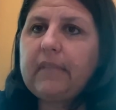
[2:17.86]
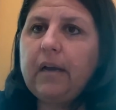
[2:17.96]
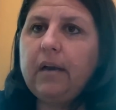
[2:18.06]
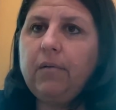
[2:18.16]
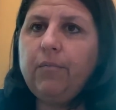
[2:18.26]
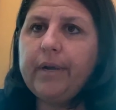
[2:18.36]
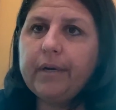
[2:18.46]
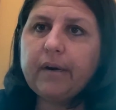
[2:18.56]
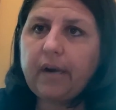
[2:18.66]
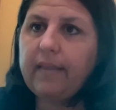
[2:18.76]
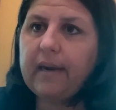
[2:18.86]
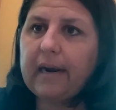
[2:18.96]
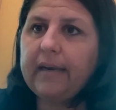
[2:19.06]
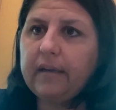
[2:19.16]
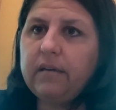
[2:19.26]
Um, we agreed that
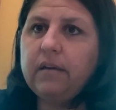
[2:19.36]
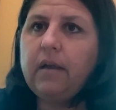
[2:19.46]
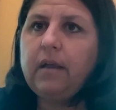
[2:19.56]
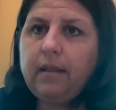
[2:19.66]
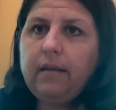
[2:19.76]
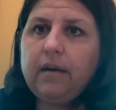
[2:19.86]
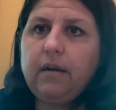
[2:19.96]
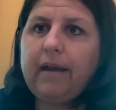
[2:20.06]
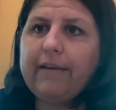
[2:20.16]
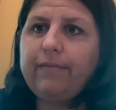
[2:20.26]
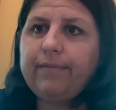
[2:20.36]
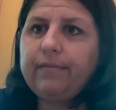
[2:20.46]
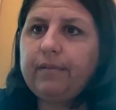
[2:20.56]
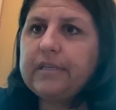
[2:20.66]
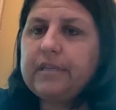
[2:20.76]
I could you know, have
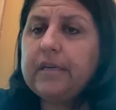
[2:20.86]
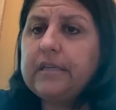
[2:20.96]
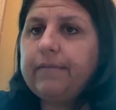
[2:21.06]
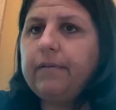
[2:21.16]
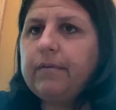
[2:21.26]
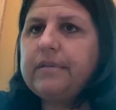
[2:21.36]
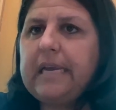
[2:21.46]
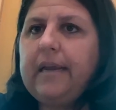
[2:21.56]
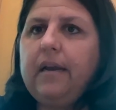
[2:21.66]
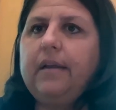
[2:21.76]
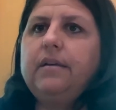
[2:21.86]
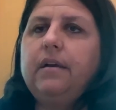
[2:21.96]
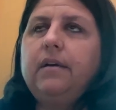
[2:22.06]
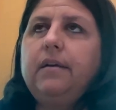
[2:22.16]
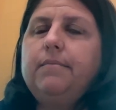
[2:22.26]
a, a different routine. And
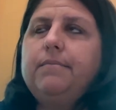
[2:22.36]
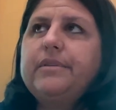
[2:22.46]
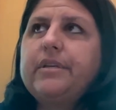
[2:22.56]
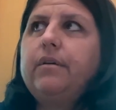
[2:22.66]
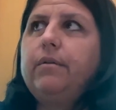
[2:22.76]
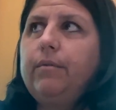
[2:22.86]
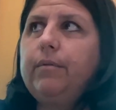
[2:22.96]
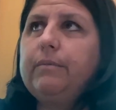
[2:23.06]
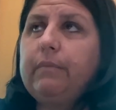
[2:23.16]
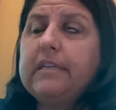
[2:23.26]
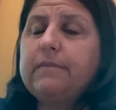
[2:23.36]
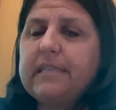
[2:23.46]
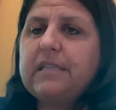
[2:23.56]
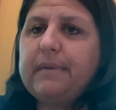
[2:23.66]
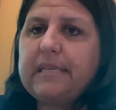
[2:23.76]
um, so went to
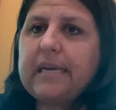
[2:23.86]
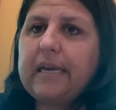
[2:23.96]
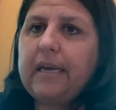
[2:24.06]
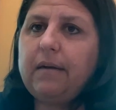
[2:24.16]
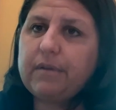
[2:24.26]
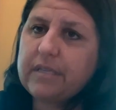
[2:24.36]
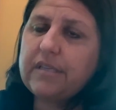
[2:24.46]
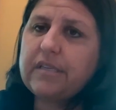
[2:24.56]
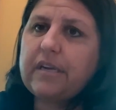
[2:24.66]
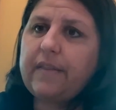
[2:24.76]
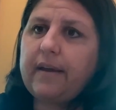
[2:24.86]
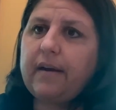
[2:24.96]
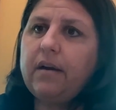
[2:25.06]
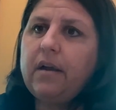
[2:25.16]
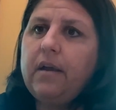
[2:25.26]
Mississippi State and was an assistant
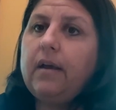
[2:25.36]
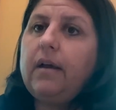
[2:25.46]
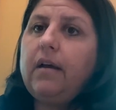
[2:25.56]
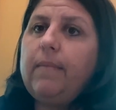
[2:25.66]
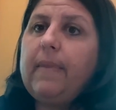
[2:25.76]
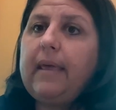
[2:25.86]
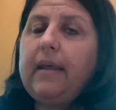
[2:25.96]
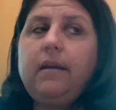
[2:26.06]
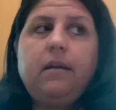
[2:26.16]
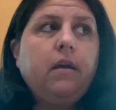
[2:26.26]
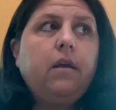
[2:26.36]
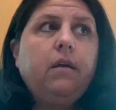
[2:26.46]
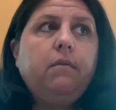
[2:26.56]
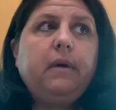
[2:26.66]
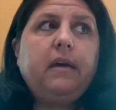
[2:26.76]
there. Um, okay. Then
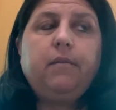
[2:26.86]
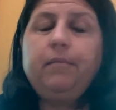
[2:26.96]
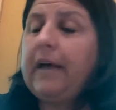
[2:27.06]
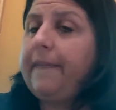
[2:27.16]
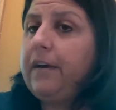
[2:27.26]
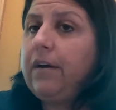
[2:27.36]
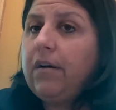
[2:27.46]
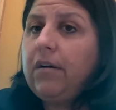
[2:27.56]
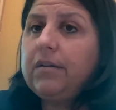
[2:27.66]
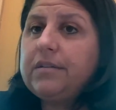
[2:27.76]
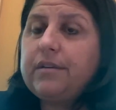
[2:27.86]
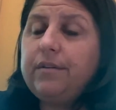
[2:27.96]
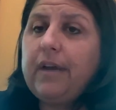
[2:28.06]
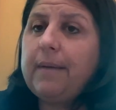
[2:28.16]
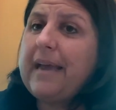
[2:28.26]
um, got the call to
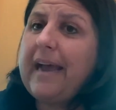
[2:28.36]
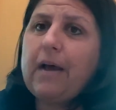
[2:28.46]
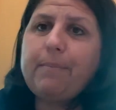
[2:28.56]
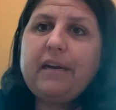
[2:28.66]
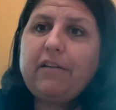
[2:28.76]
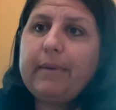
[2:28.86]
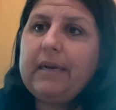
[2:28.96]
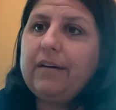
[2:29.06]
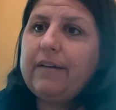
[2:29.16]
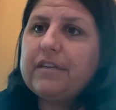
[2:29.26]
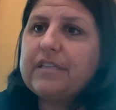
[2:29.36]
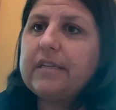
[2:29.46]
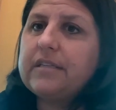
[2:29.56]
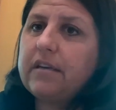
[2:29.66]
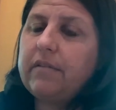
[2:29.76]
come to App, and I've been here ever
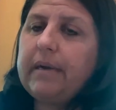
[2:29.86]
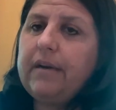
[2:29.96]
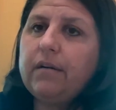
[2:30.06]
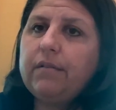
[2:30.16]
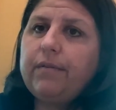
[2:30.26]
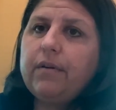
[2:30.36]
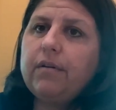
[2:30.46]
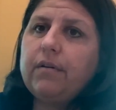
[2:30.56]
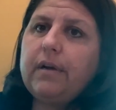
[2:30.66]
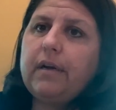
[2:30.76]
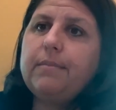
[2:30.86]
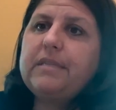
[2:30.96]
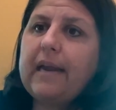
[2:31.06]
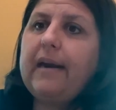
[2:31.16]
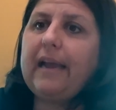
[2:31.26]
since. So I've been here for um,
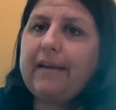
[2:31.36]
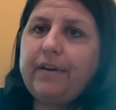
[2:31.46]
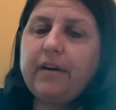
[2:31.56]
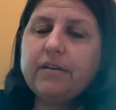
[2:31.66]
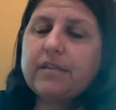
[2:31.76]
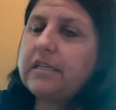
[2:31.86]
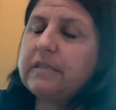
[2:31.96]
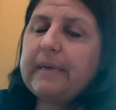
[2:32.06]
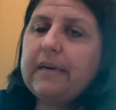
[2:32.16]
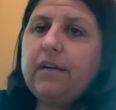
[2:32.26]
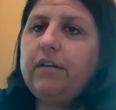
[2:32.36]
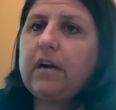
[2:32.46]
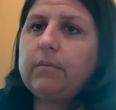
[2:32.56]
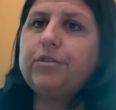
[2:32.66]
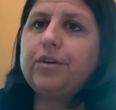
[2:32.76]
10 and a half years, and it's been an
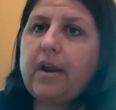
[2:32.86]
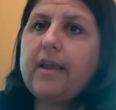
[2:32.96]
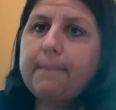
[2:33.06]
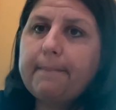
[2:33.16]
incredible journey.